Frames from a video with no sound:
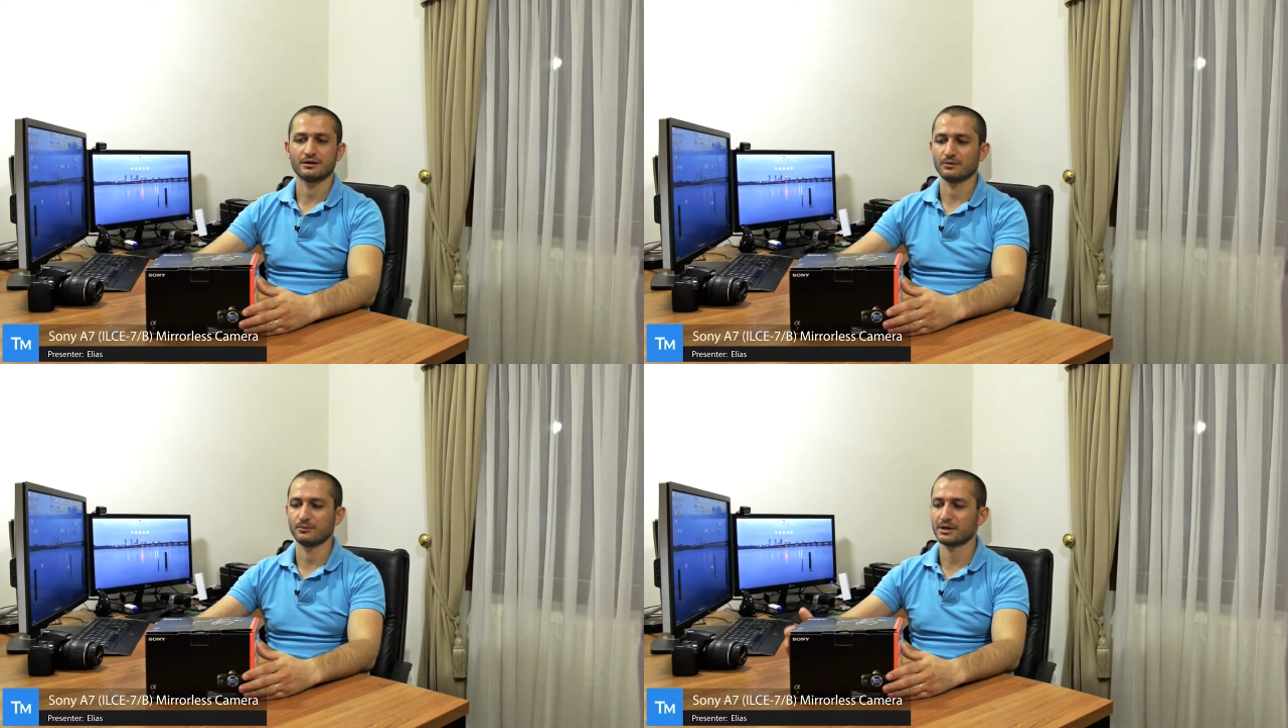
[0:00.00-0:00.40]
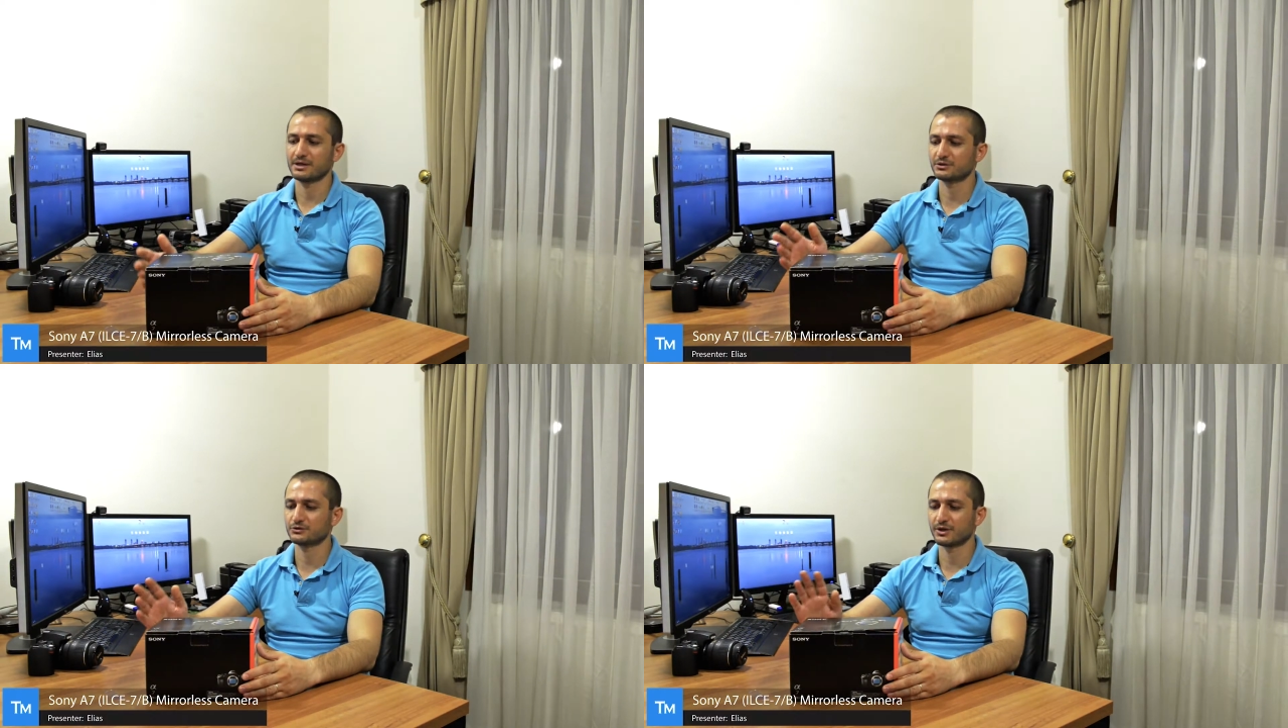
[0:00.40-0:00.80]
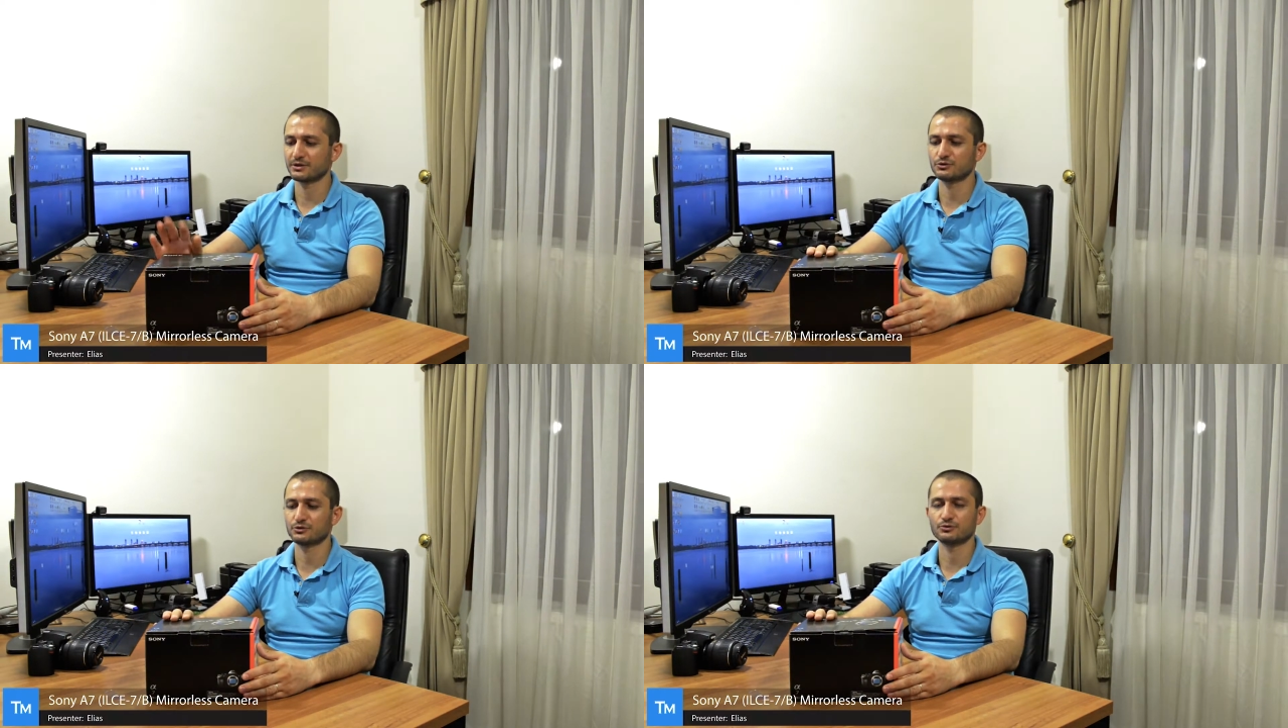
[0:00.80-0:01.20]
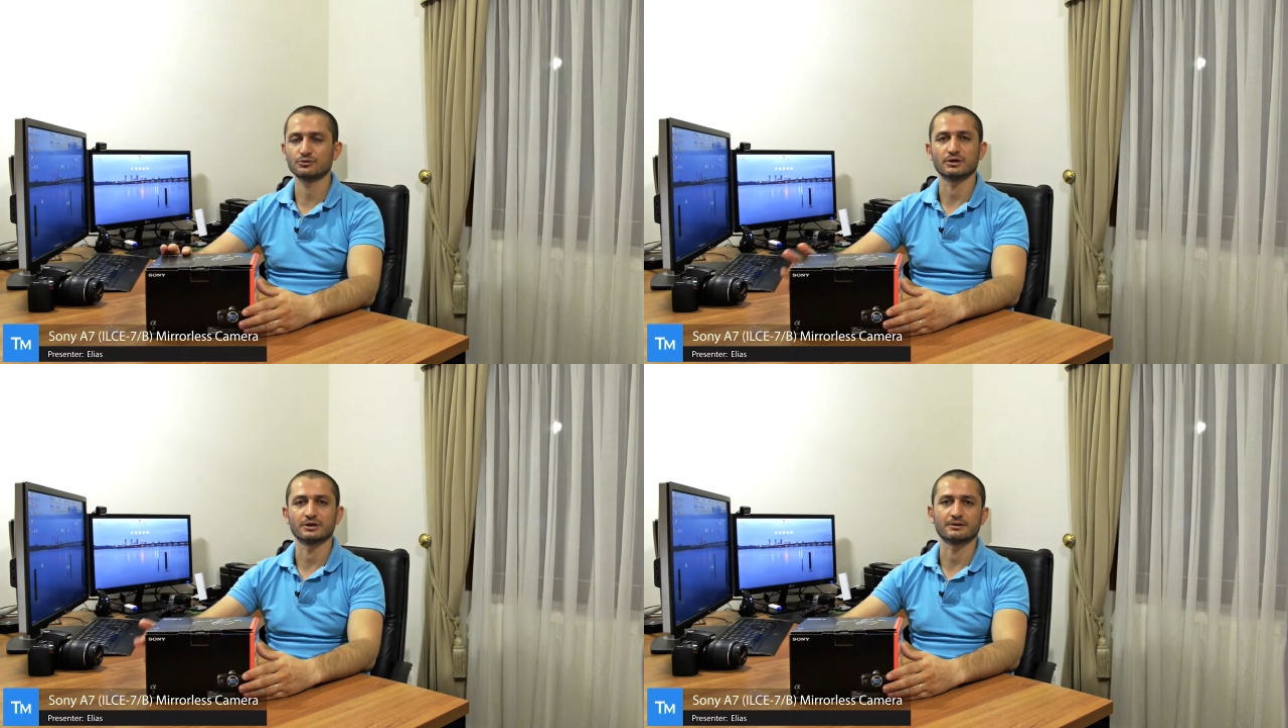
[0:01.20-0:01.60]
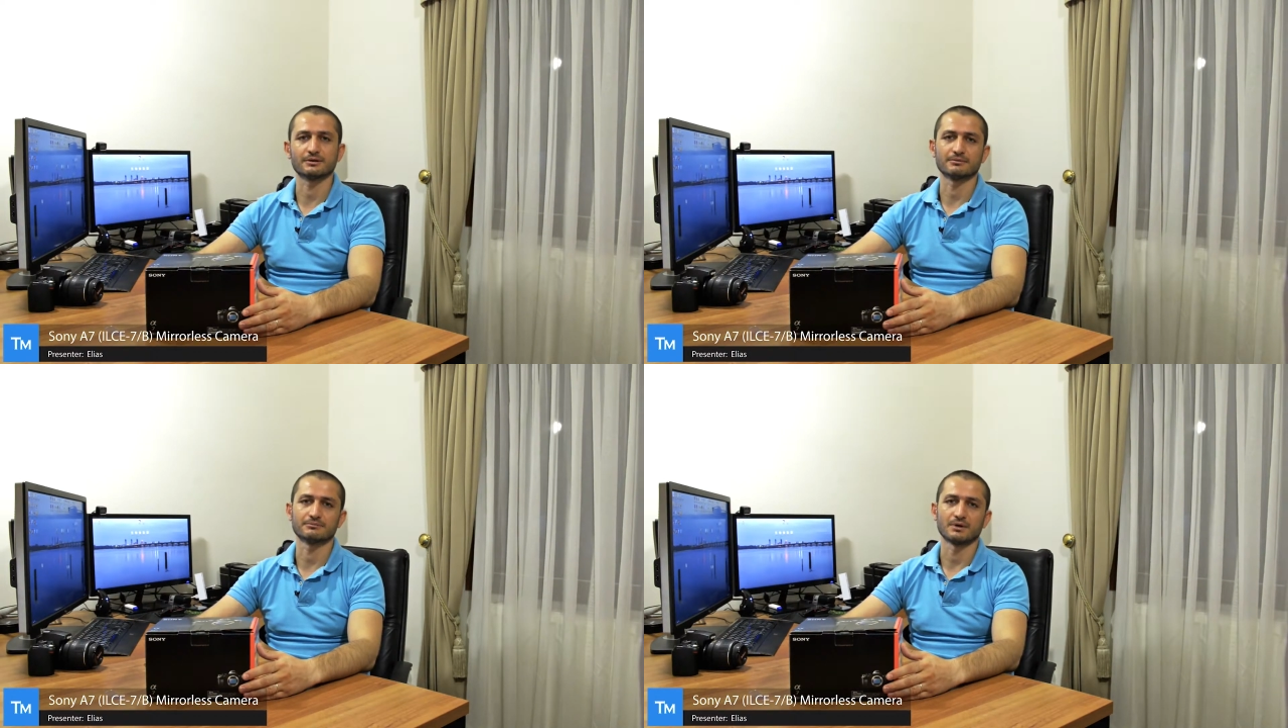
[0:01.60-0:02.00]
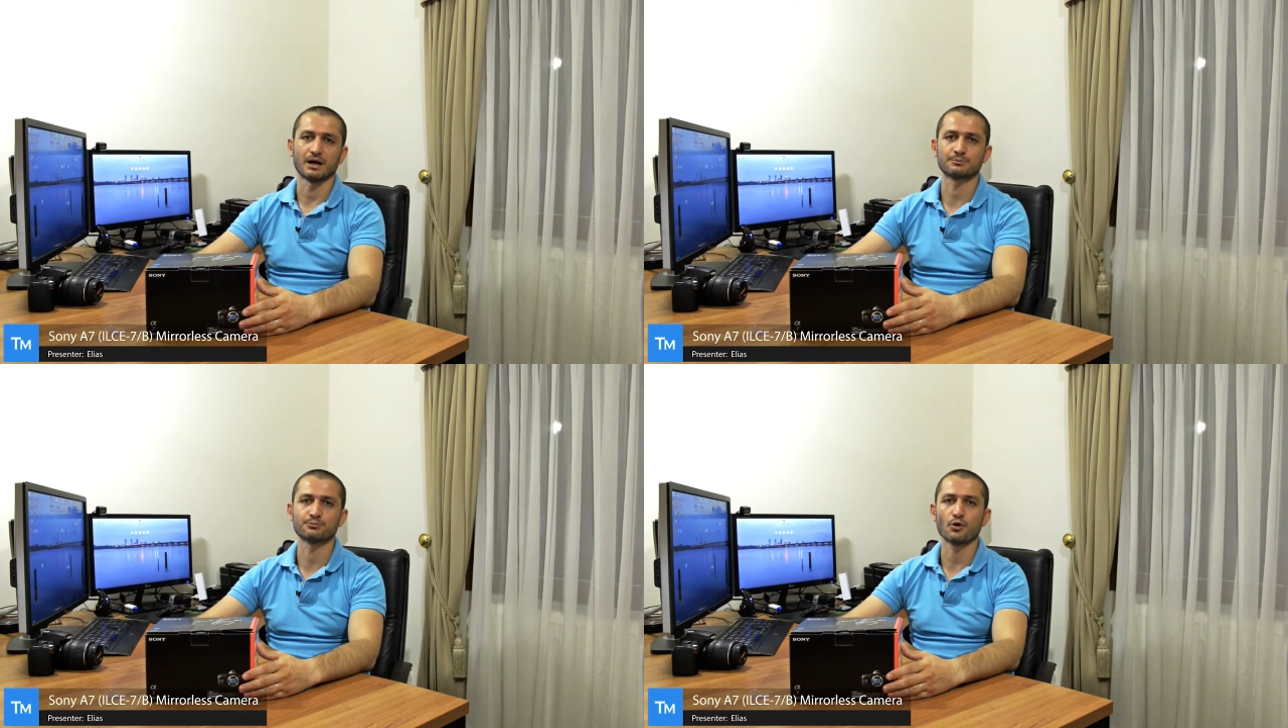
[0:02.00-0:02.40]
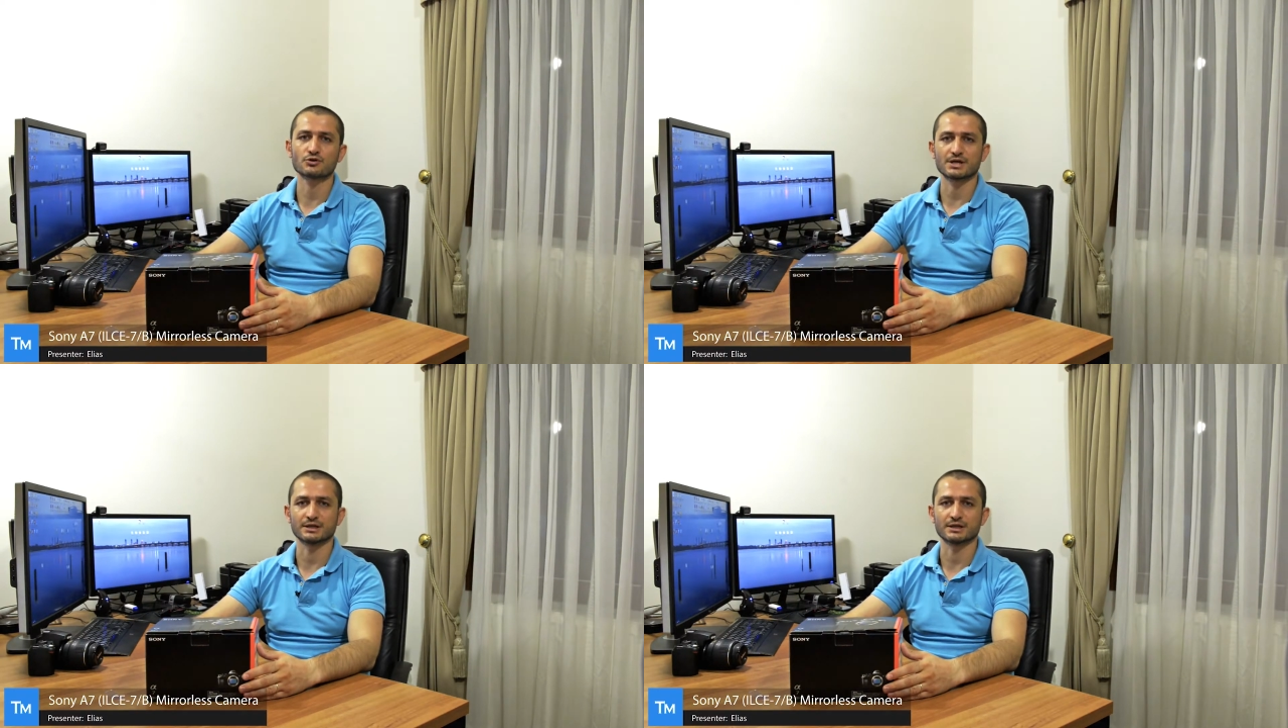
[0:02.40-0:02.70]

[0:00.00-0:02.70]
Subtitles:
We're here tonight to unbox